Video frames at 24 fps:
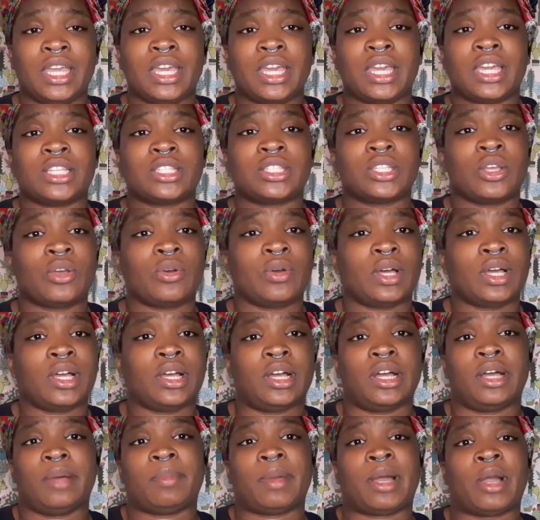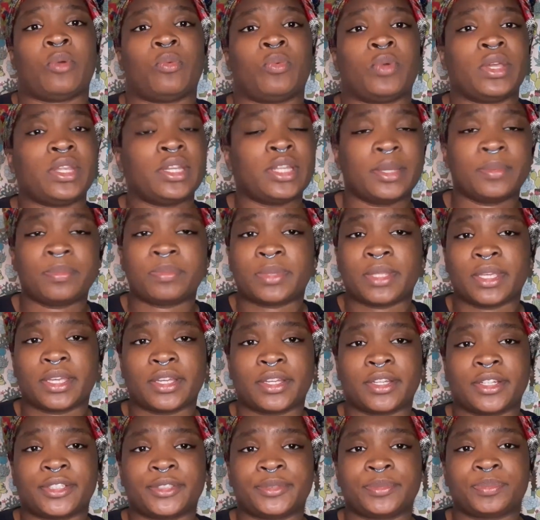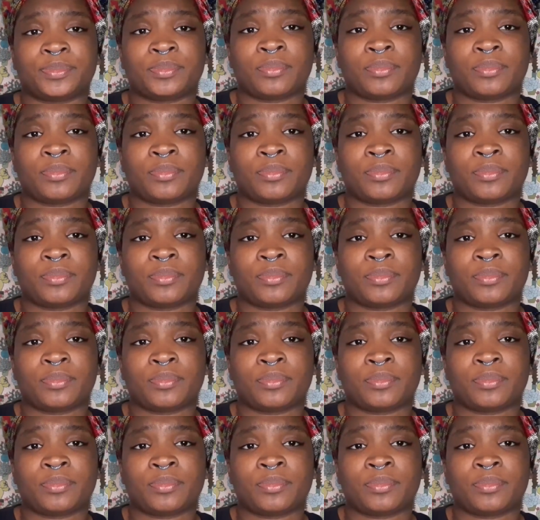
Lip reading: And so I went up there.